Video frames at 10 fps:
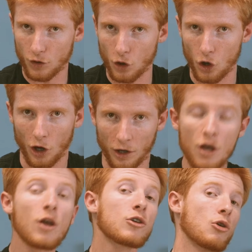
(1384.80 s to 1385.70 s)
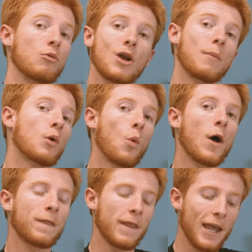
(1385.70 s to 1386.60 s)
of the hook. So number
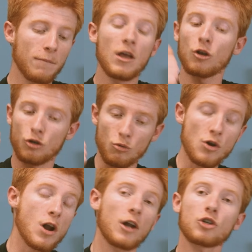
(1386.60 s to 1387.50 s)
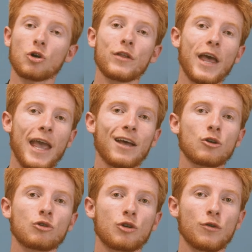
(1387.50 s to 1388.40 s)
one thing, do not turn the
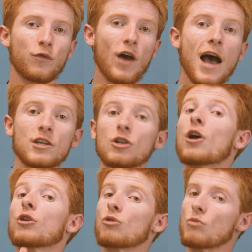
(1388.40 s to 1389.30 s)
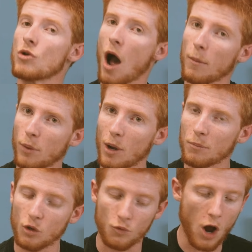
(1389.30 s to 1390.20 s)
handle too fast. Do not
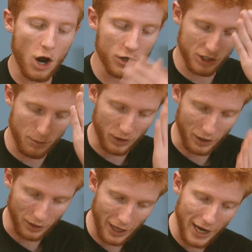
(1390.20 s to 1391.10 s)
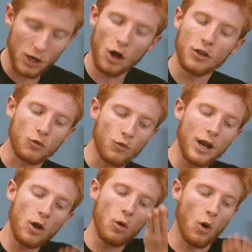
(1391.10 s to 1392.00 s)
pump the rod. Simply lay it on the
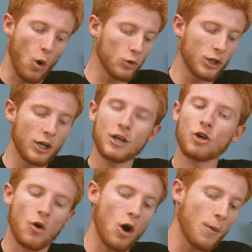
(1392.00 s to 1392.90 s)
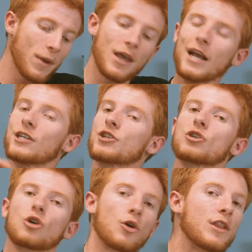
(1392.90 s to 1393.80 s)
rail, hold it in your arm, and
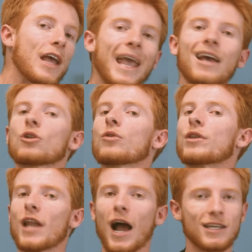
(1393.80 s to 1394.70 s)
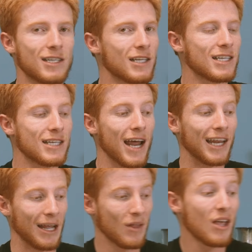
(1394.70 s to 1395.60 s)
just turn the handle nice and steady.